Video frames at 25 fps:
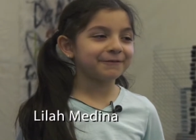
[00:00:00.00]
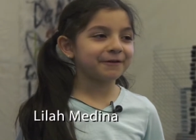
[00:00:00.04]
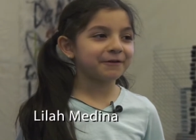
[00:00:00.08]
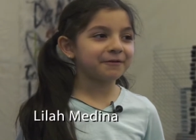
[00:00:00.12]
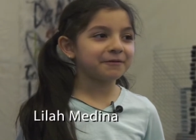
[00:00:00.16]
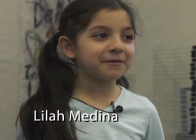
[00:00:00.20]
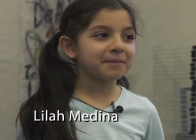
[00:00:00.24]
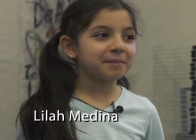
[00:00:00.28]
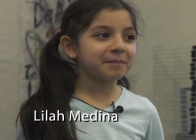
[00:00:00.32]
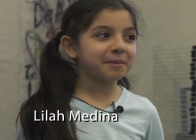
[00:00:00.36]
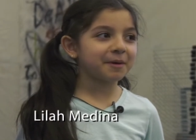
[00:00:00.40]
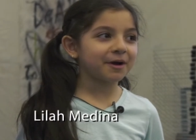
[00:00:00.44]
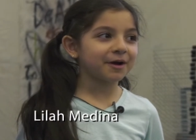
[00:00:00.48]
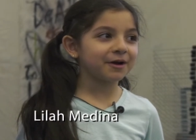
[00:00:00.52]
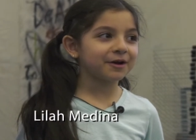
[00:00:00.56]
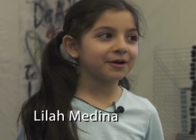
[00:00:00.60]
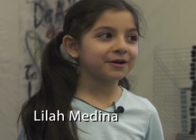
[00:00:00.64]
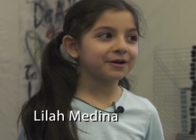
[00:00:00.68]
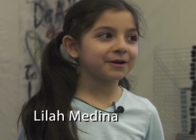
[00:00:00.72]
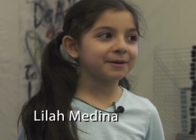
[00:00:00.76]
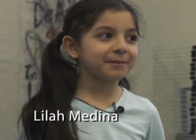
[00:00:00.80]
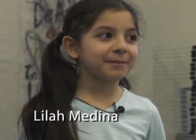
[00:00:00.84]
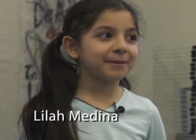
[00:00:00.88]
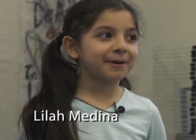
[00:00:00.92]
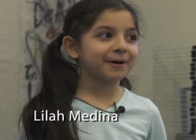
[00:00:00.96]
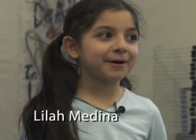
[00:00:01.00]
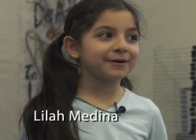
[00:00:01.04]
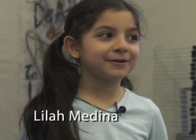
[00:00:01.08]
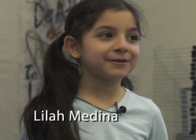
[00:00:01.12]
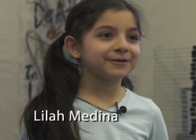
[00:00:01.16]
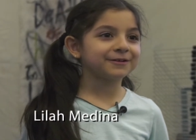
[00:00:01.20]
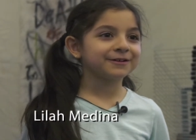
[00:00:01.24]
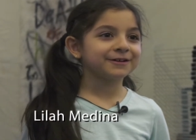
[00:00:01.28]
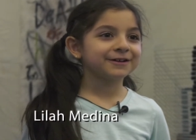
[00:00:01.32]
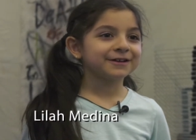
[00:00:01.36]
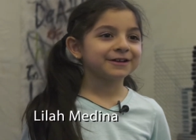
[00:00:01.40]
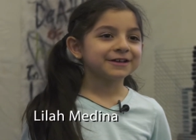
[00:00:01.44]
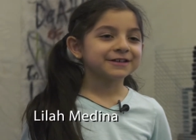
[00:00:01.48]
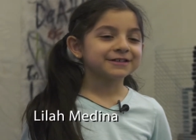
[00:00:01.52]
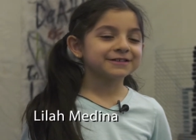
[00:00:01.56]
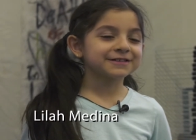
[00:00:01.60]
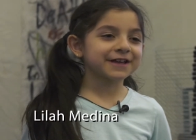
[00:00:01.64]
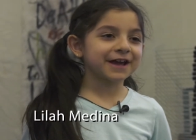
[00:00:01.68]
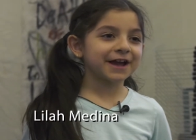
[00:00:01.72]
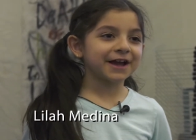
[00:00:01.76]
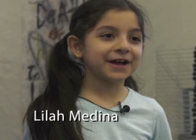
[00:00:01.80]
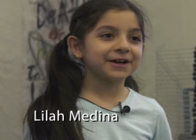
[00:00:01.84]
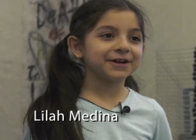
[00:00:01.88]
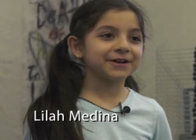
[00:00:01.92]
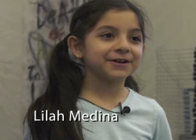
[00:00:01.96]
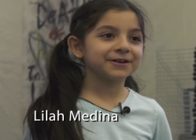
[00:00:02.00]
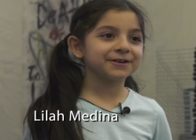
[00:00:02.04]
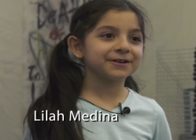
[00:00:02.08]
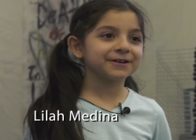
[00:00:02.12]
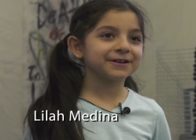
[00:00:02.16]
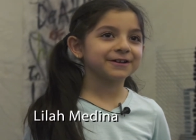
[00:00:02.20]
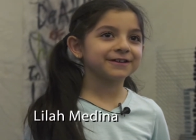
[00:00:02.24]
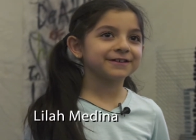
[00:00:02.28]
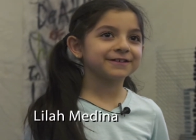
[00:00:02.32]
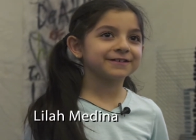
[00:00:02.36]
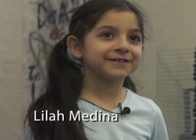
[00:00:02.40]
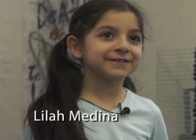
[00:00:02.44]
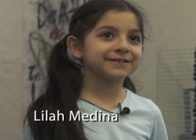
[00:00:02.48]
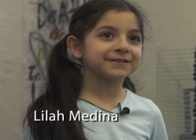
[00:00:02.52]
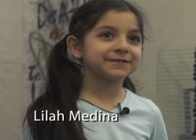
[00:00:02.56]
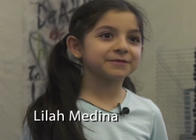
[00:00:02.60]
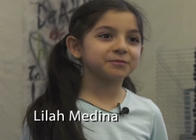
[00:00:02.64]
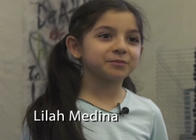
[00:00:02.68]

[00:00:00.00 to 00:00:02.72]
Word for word: favorite part about SkyArt is